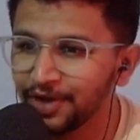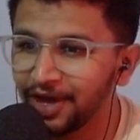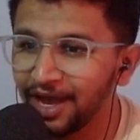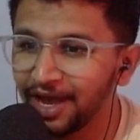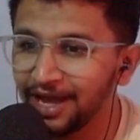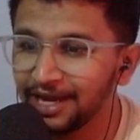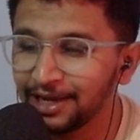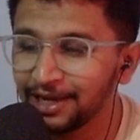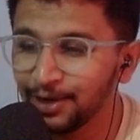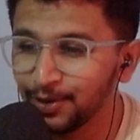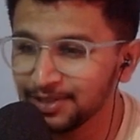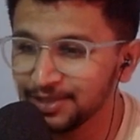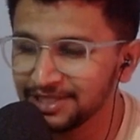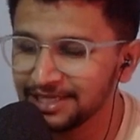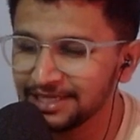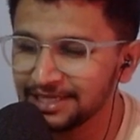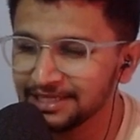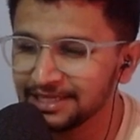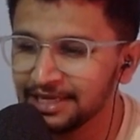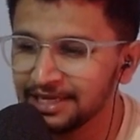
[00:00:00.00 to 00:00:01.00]
I'll close
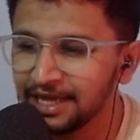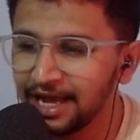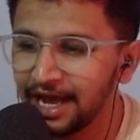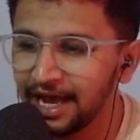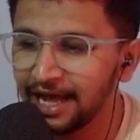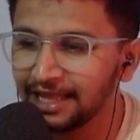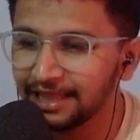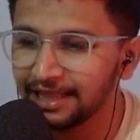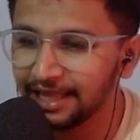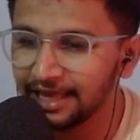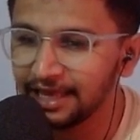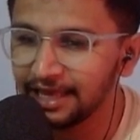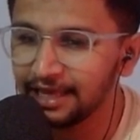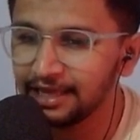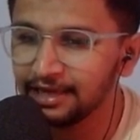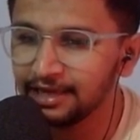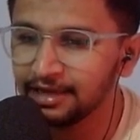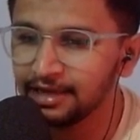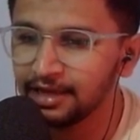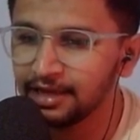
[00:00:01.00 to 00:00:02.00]
this and
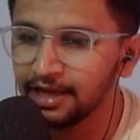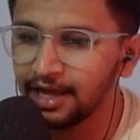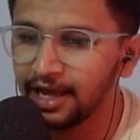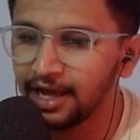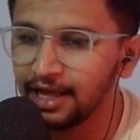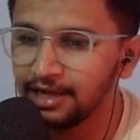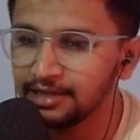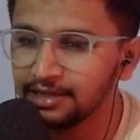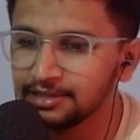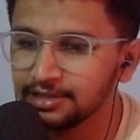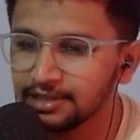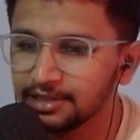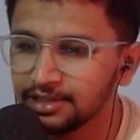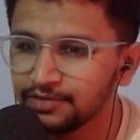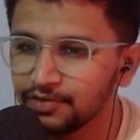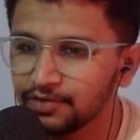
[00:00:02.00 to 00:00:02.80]
again I'll search for